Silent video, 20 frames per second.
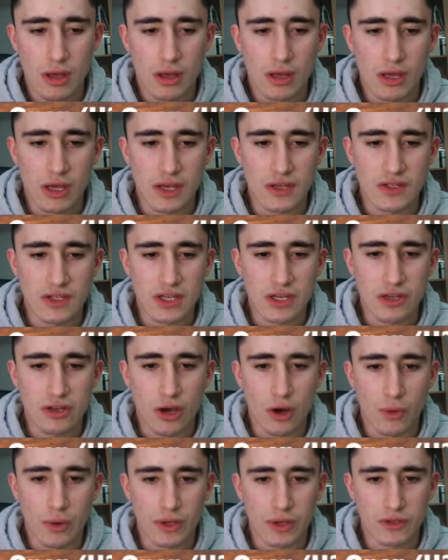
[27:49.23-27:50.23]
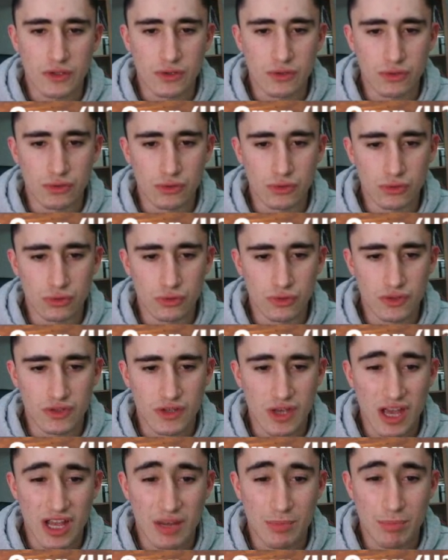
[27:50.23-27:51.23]
Is he going to
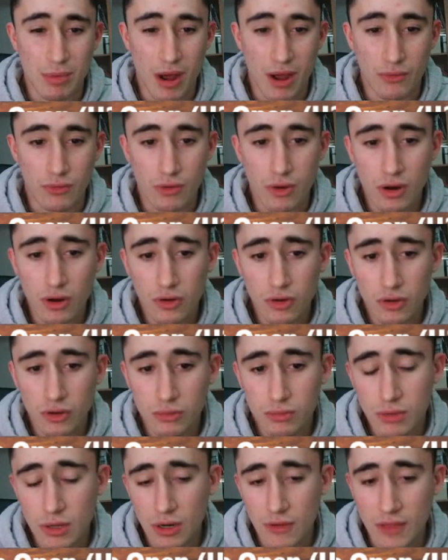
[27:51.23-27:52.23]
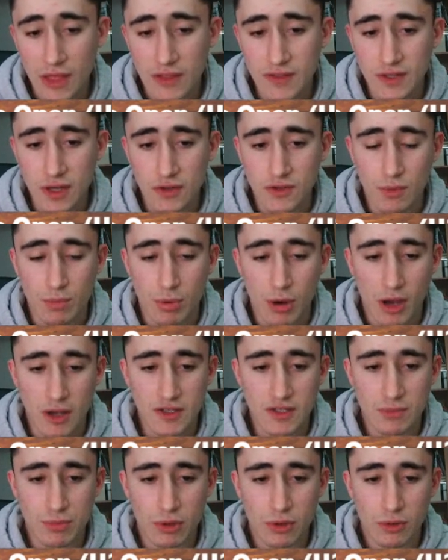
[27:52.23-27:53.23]
take by rook? That's also
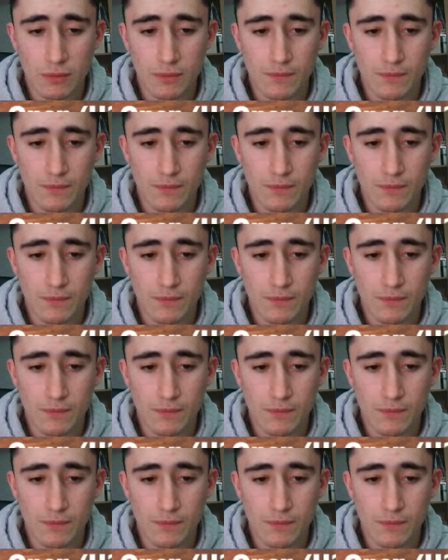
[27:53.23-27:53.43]
possible.